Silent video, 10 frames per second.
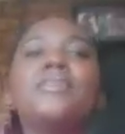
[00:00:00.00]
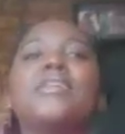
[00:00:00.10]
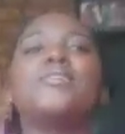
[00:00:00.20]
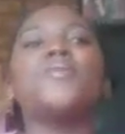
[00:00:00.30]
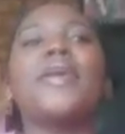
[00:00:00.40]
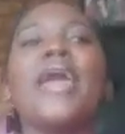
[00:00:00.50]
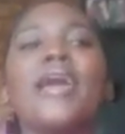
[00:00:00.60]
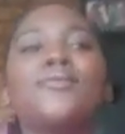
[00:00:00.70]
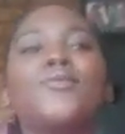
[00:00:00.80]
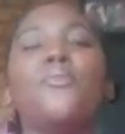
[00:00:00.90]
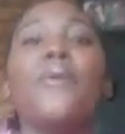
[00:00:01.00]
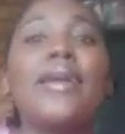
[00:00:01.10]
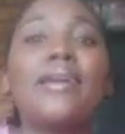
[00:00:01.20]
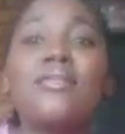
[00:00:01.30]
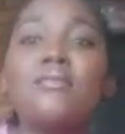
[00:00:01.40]
It's okay to
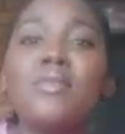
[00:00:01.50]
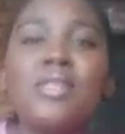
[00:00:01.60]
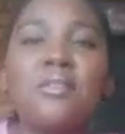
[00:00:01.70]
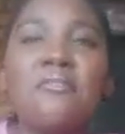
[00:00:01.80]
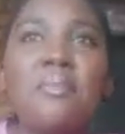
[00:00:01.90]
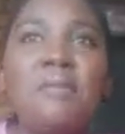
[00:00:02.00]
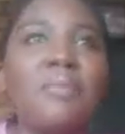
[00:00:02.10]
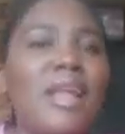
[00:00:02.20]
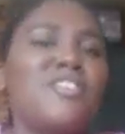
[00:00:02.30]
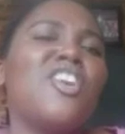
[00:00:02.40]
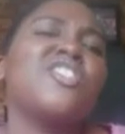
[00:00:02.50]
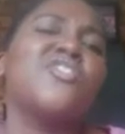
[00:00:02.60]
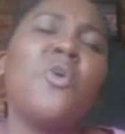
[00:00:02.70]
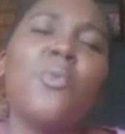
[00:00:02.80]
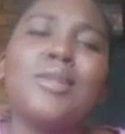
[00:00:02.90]
break in the midst of people and not
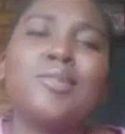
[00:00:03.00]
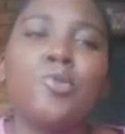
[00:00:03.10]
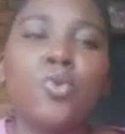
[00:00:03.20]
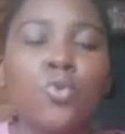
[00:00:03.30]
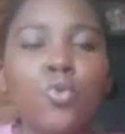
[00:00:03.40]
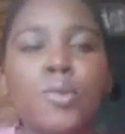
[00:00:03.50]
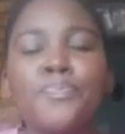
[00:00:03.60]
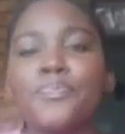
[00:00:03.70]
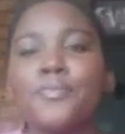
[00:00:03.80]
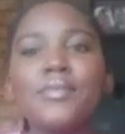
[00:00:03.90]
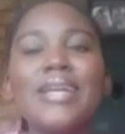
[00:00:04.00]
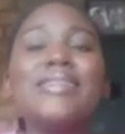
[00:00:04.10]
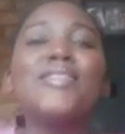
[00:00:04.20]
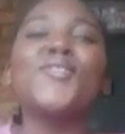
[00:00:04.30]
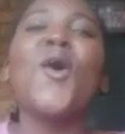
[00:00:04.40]
know what to do.
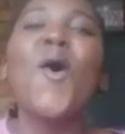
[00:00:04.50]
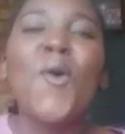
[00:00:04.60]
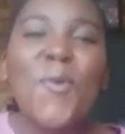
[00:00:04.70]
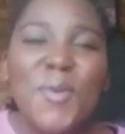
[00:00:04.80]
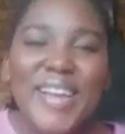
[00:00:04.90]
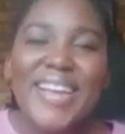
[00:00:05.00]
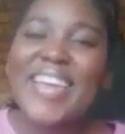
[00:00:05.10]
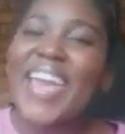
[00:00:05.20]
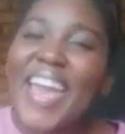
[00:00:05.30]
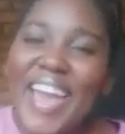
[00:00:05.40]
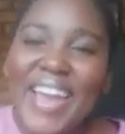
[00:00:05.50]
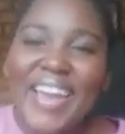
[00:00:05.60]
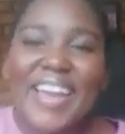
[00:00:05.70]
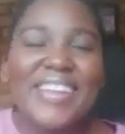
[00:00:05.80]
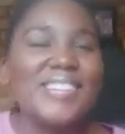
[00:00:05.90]
It is
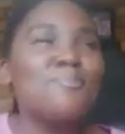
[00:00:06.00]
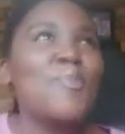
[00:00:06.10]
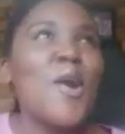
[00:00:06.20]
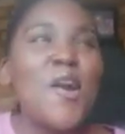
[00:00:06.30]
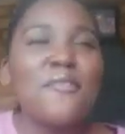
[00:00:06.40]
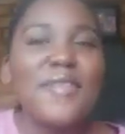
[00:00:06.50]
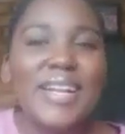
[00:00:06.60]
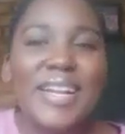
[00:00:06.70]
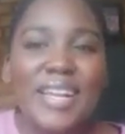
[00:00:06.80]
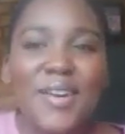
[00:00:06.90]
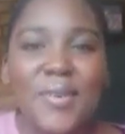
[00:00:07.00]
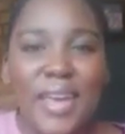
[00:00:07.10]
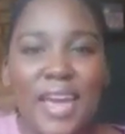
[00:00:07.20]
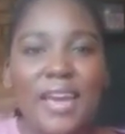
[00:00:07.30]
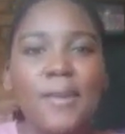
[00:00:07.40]
okay. It is perfectly
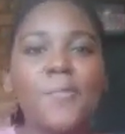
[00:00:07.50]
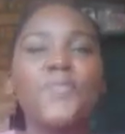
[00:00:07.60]
okay.